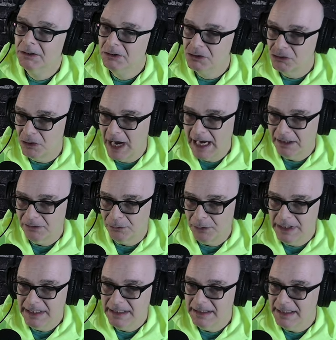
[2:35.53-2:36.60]
Track
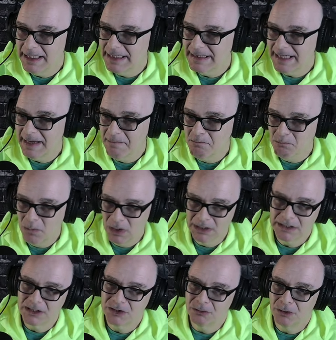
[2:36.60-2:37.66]
three is a
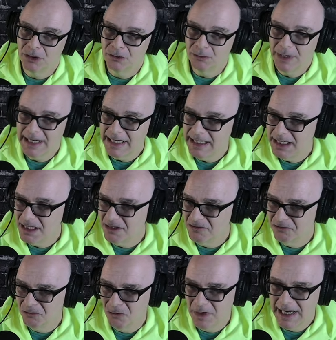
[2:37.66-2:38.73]
monster array
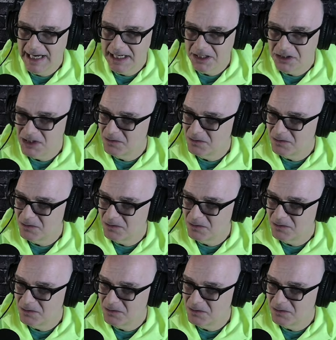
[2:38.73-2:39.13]
of range,